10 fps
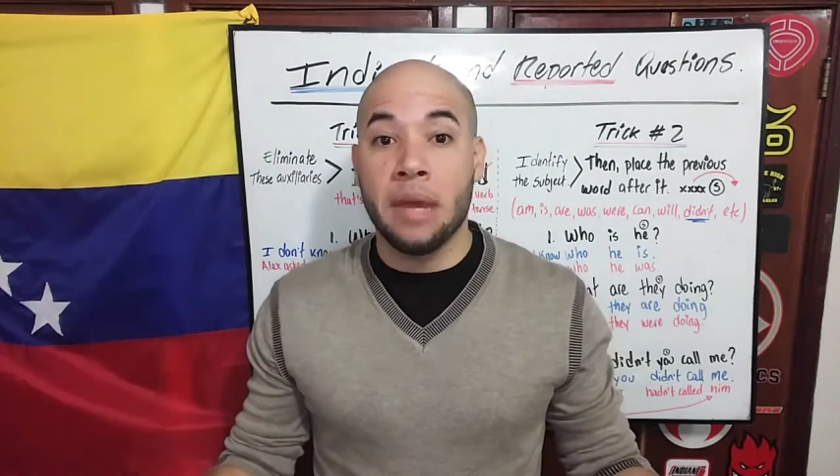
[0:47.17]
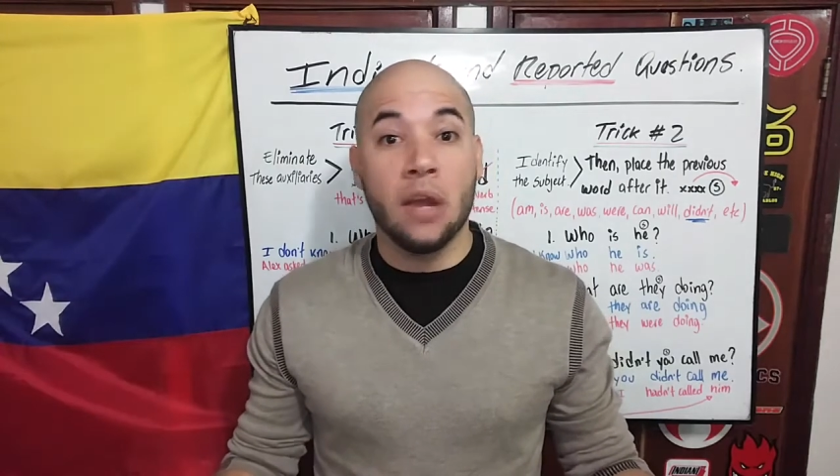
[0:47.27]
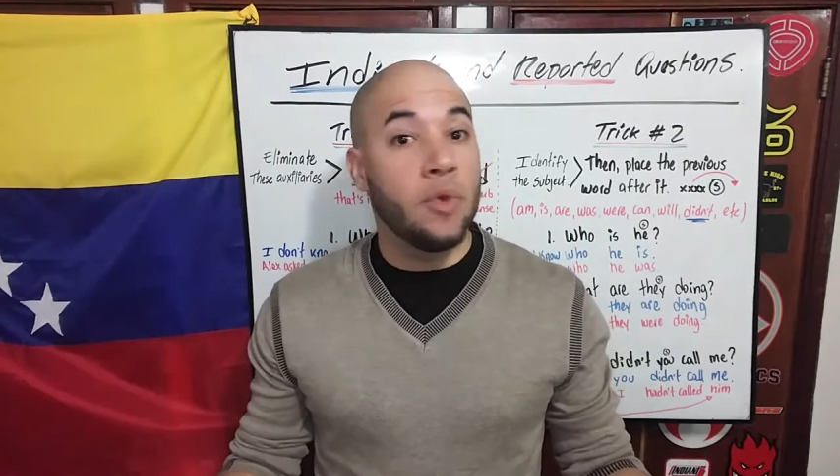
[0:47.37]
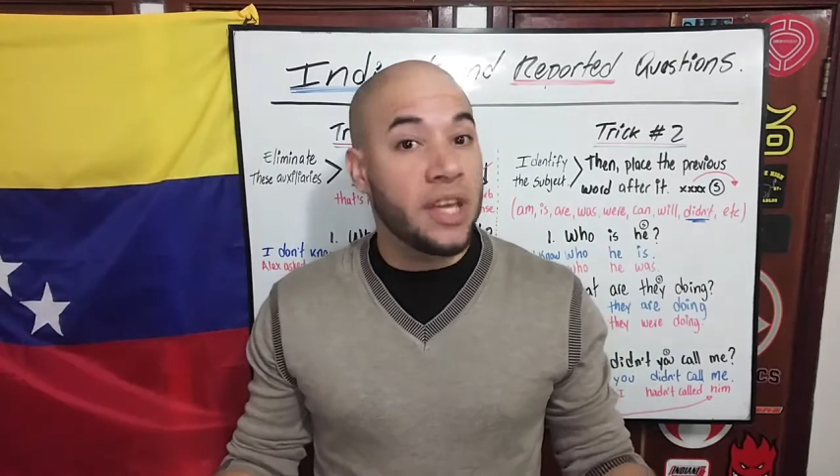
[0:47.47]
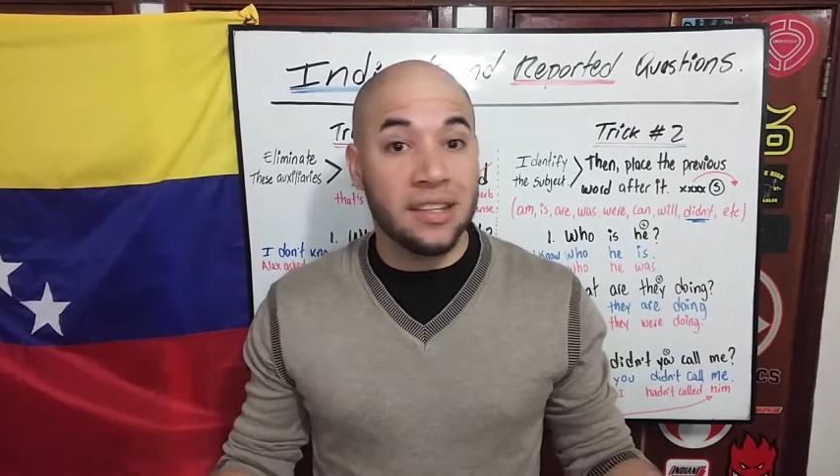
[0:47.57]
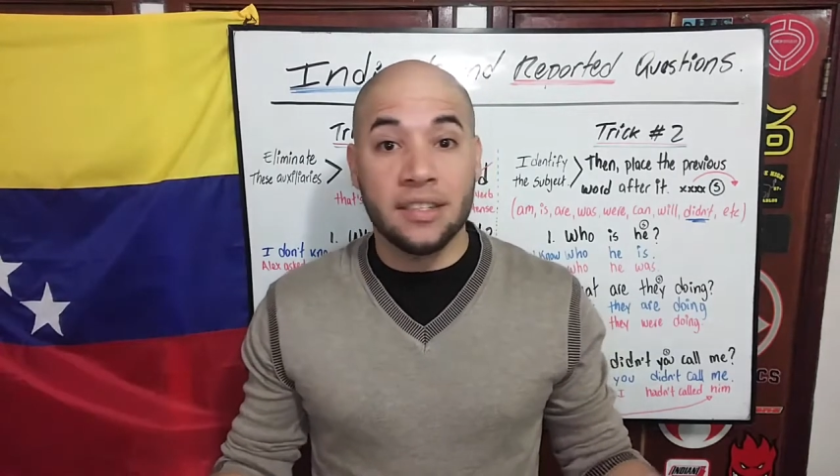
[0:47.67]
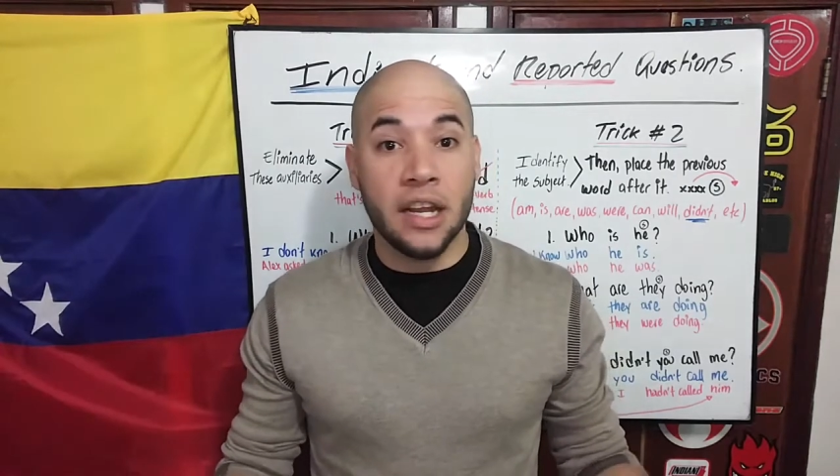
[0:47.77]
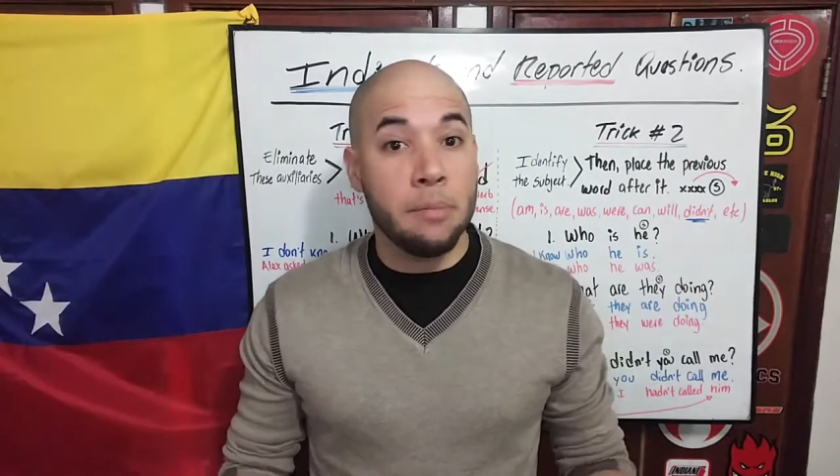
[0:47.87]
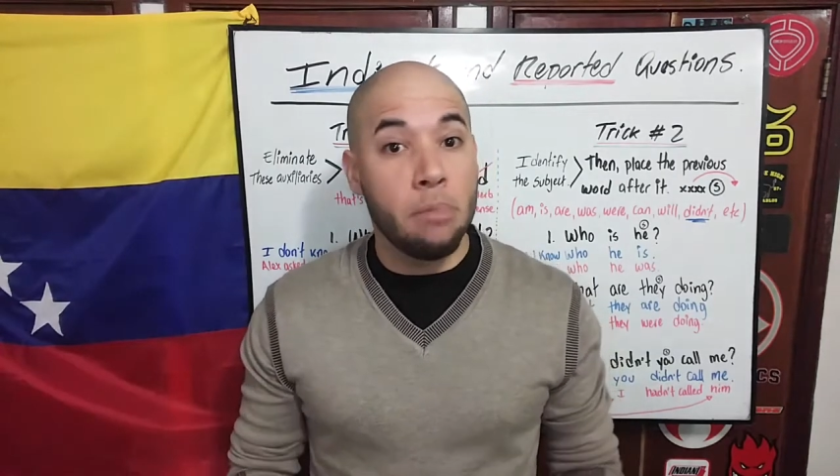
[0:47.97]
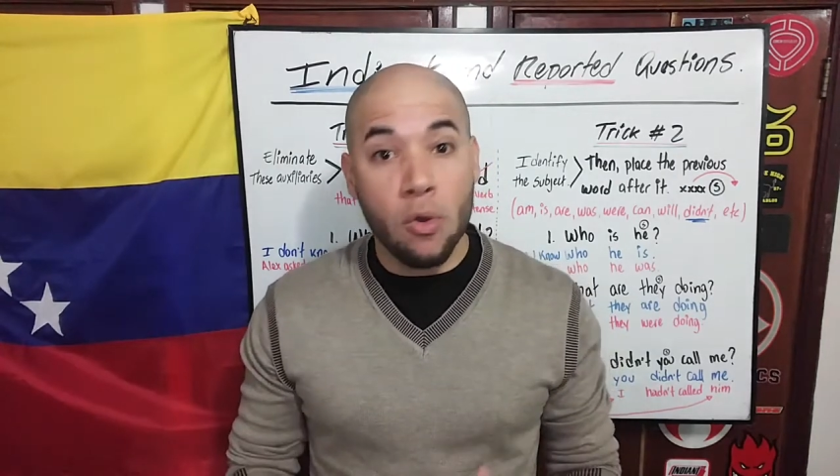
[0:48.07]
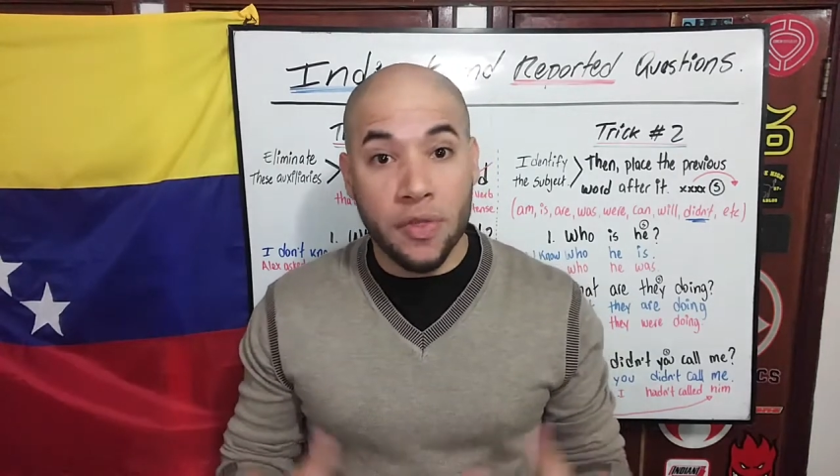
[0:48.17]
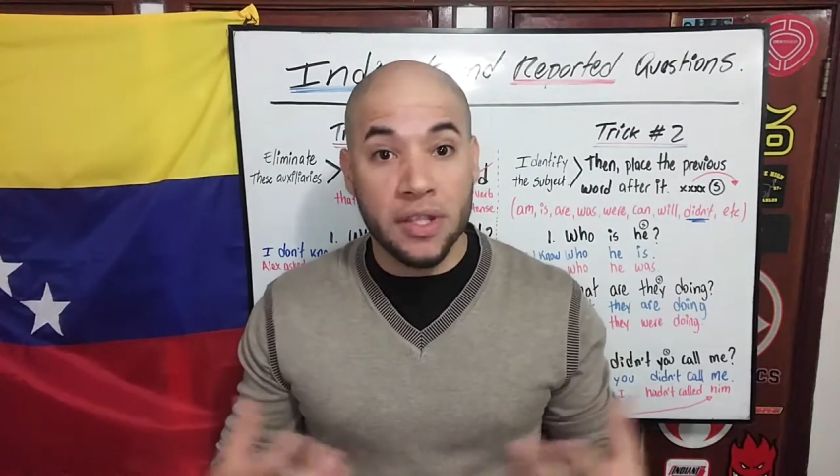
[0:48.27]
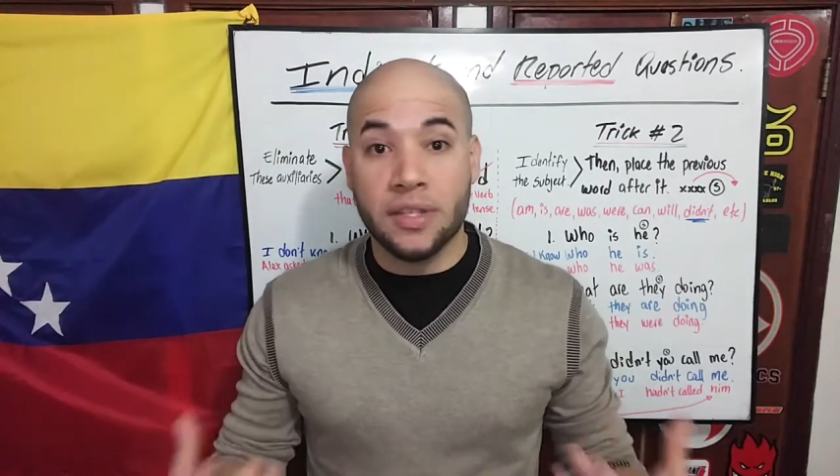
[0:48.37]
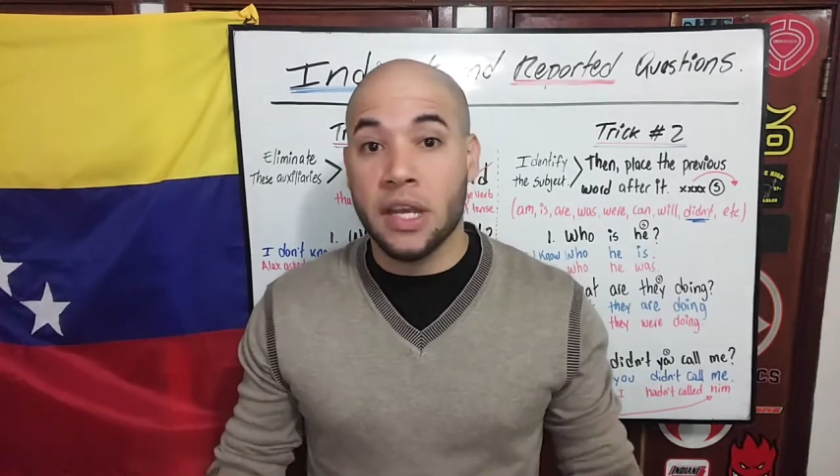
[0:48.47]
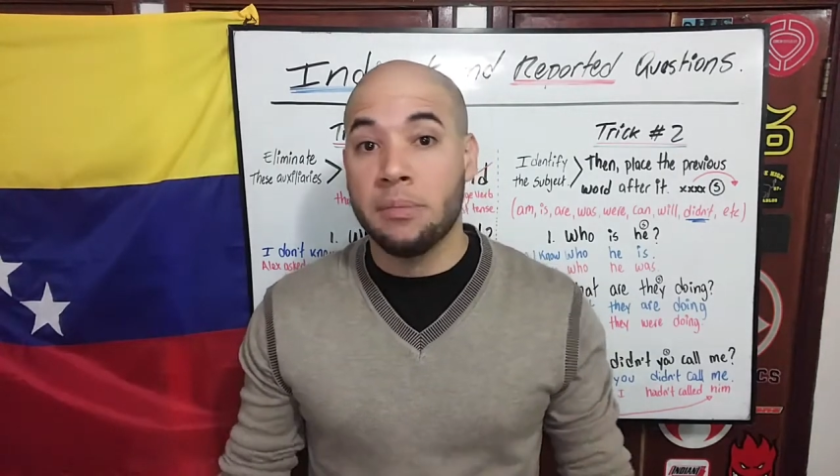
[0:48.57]
and we can study both at
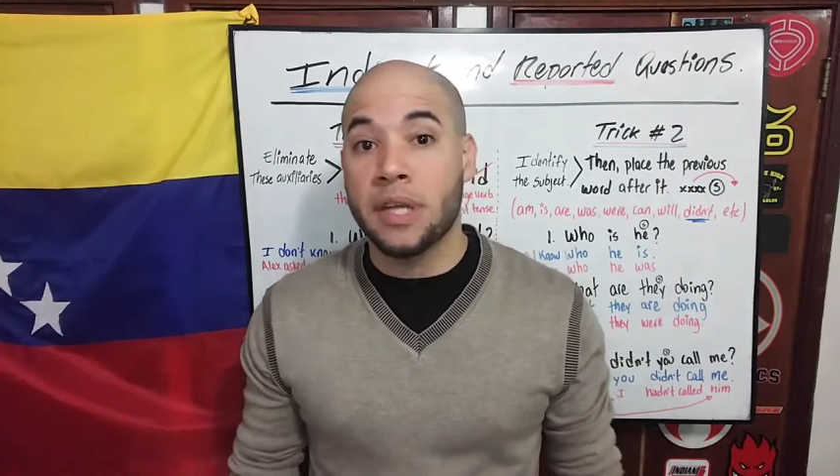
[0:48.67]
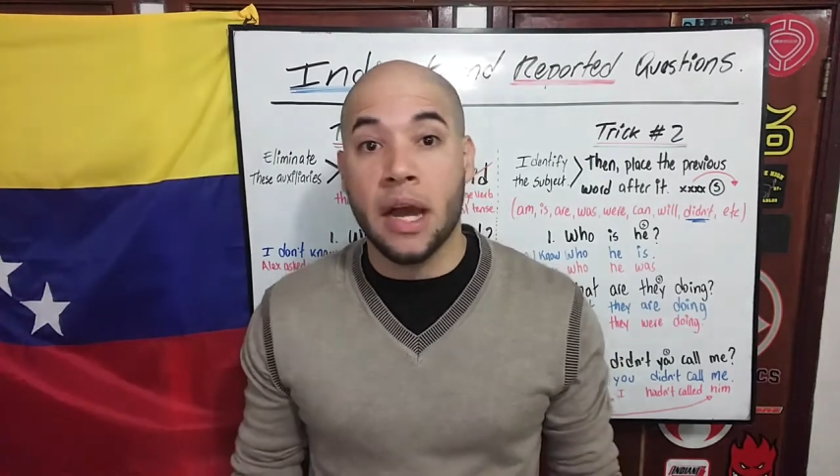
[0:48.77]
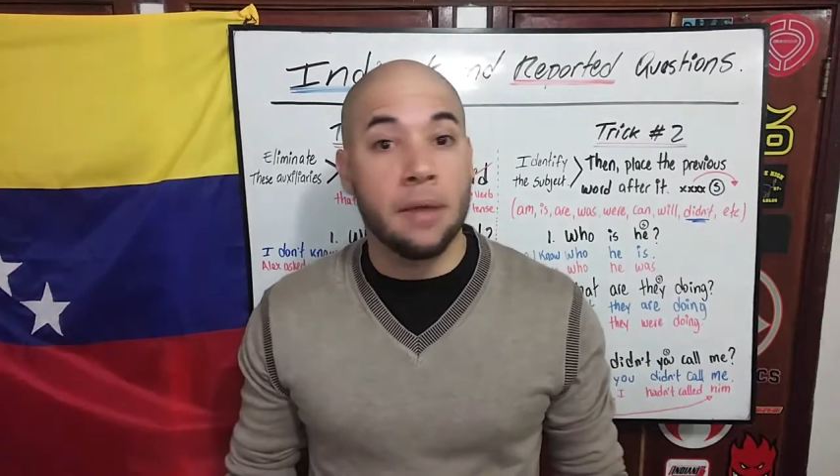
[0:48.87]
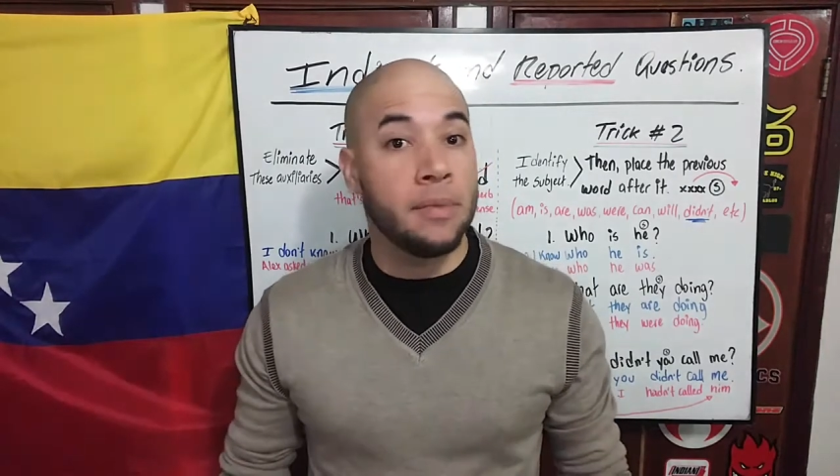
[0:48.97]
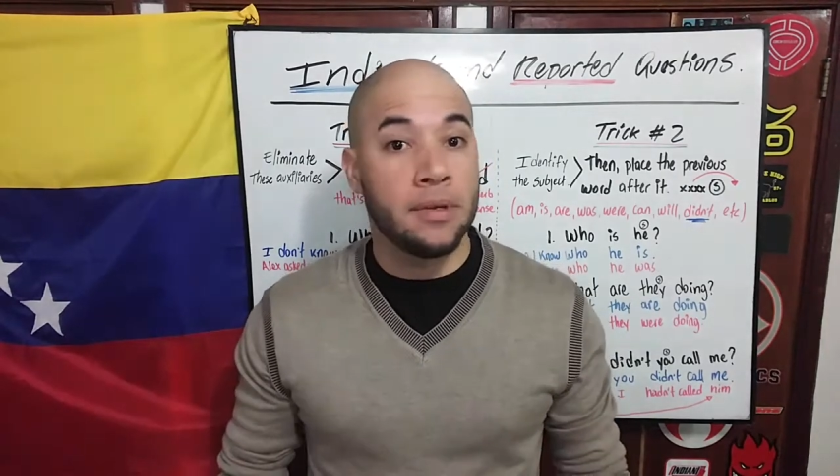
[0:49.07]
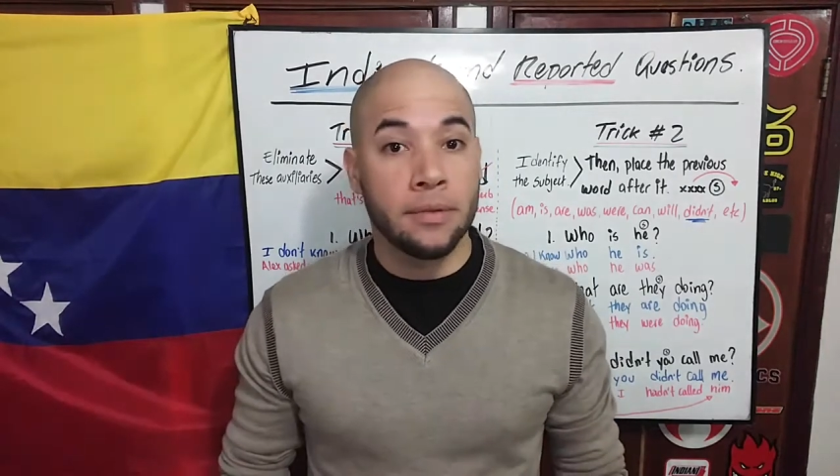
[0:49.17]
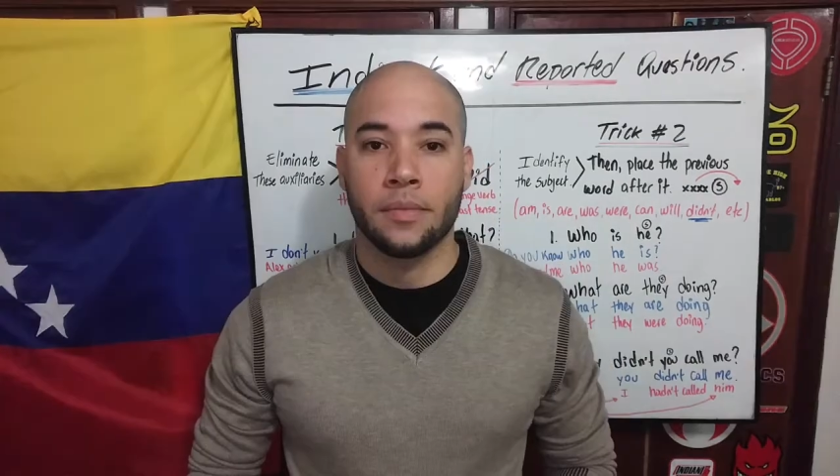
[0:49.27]
the same time.